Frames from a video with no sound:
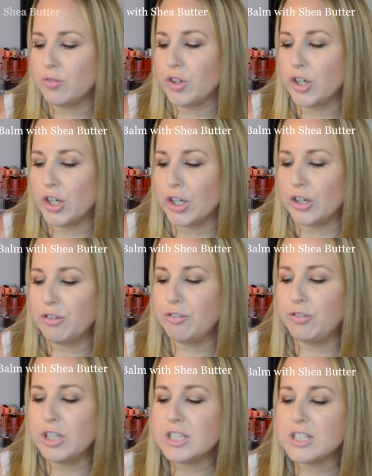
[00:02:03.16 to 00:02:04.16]
for her
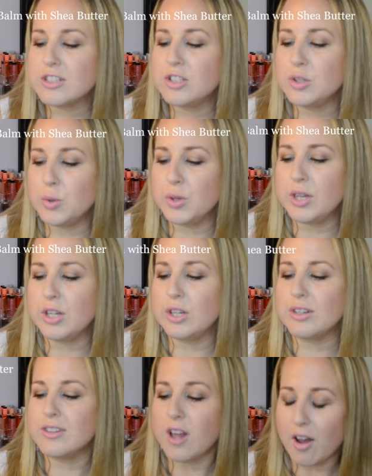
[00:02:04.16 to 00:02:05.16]
Foot
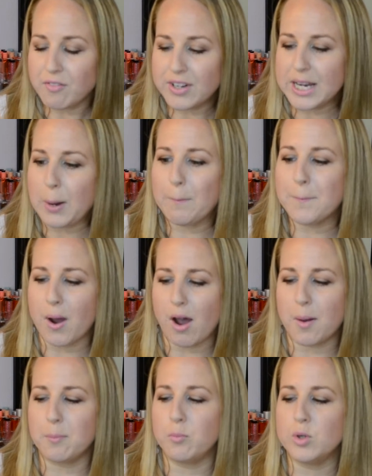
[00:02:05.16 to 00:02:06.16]
Softening
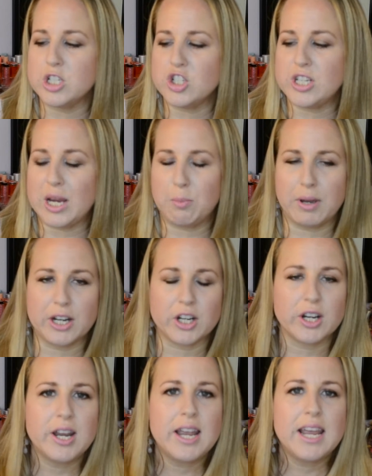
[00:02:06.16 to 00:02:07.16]
Balm with Shea
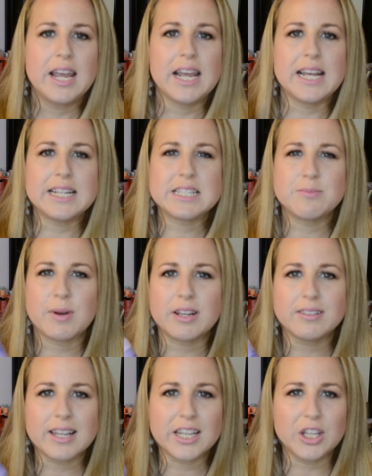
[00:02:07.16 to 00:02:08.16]
Butter. It
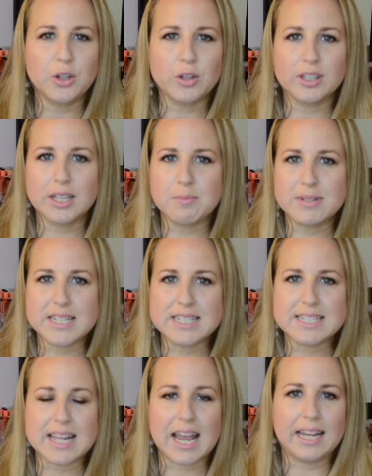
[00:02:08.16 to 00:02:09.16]
smells like
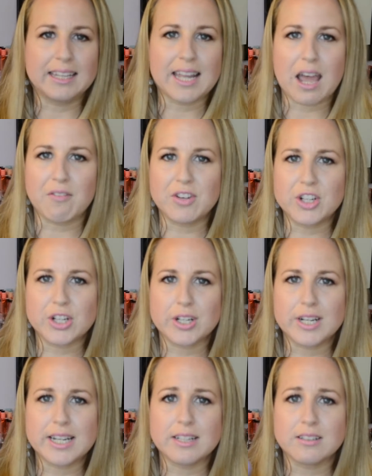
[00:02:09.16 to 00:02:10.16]
eucalyptus and
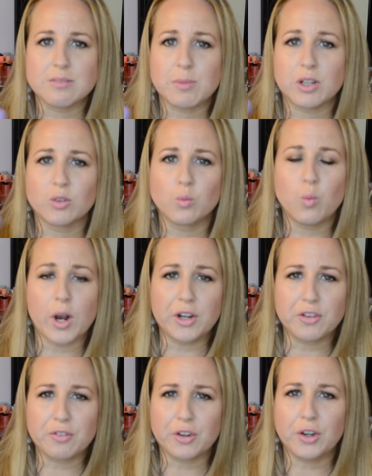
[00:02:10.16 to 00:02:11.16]
lavender. It smells
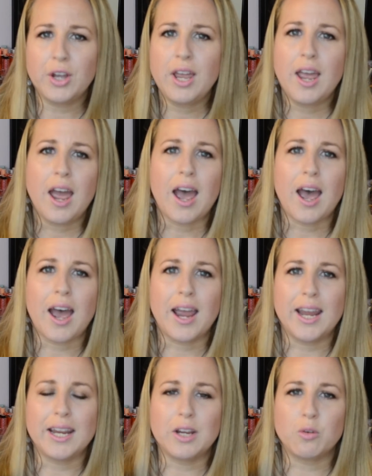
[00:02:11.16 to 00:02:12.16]
wonderful.
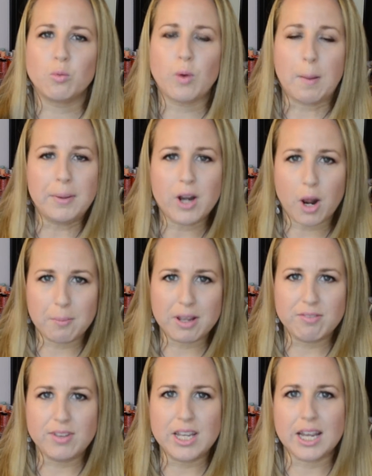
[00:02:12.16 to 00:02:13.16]
I rub it on my
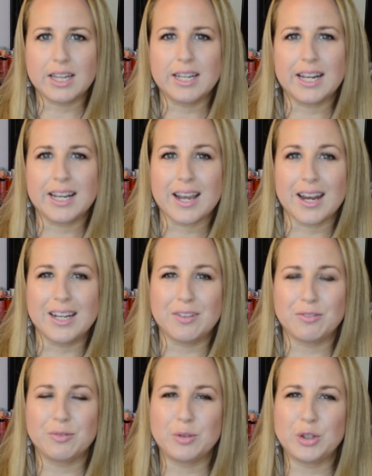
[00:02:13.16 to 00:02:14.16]
feet, and then I kind
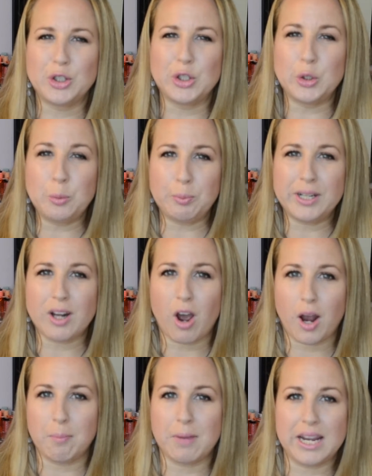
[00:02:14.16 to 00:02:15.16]
of goop it
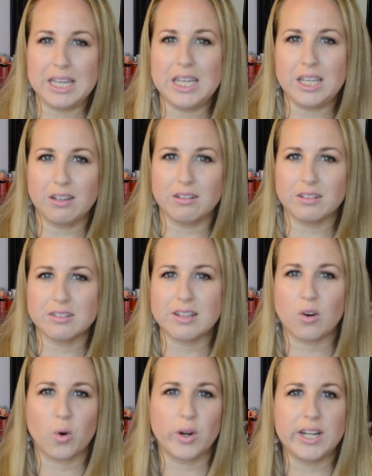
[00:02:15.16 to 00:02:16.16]
on my heels
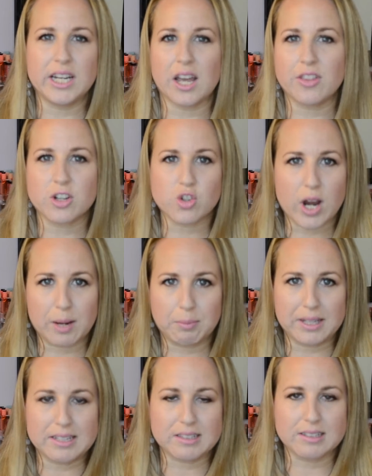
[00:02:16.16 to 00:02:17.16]
or any other dry
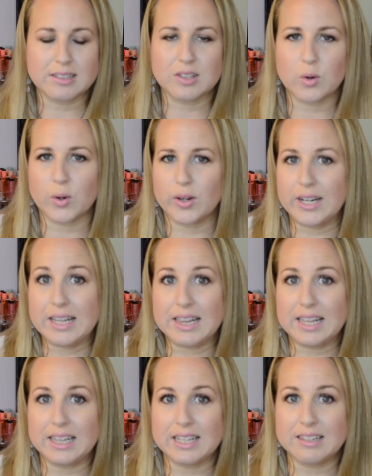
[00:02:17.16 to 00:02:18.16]
places or
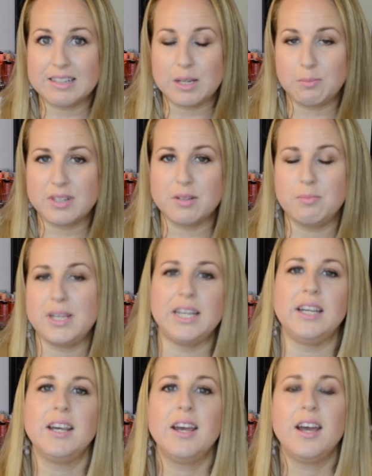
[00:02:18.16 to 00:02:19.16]
anything that seems to
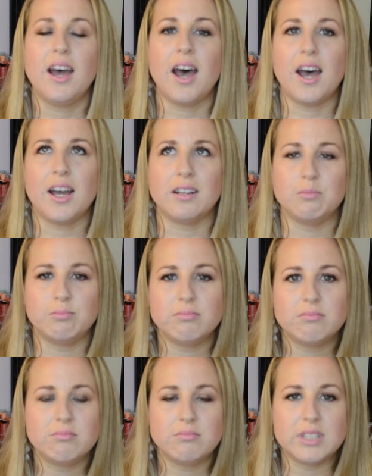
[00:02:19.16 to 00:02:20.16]
be
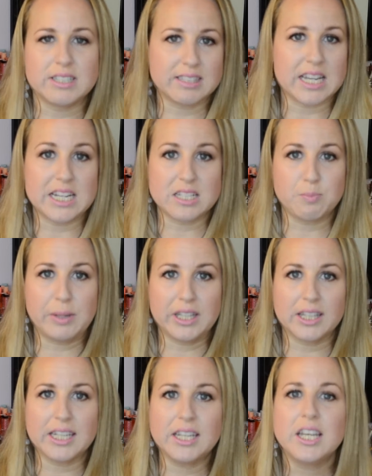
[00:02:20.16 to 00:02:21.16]
the skin is
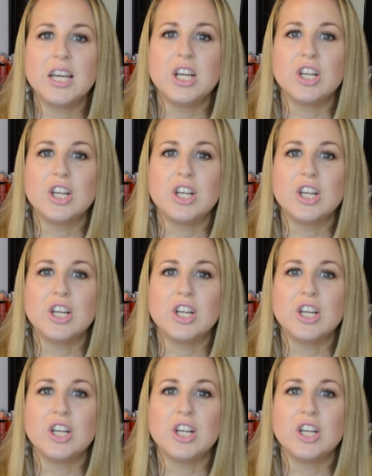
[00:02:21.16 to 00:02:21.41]
peeling,